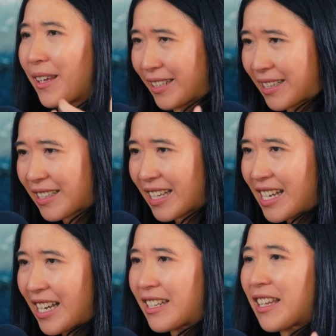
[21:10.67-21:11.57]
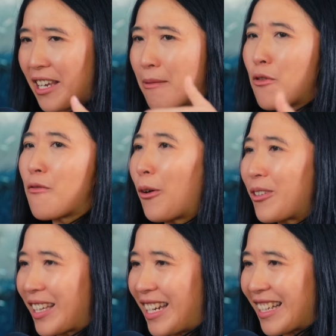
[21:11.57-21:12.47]
this, to then move
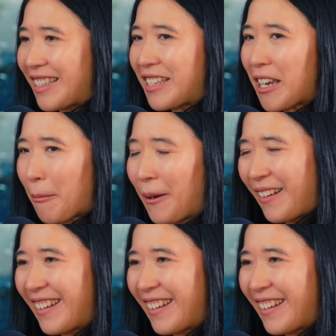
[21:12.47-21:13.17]
on to the next step.